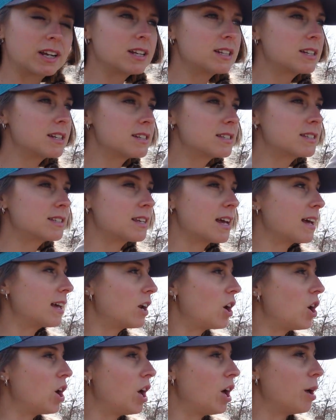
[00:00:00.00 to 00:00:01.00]
get this set
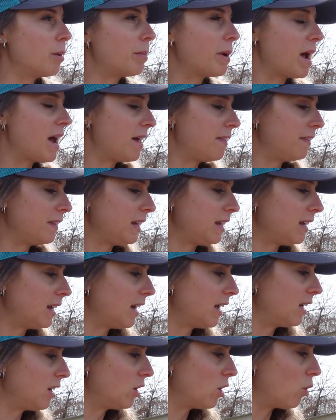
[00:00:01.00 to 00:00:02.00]
up, and
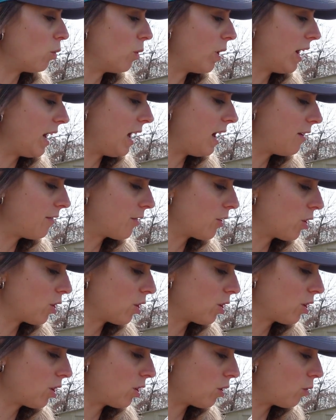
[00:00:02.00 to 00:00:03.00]
then
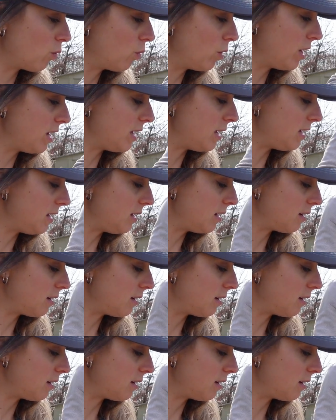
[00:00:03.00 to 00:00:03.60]
whenever we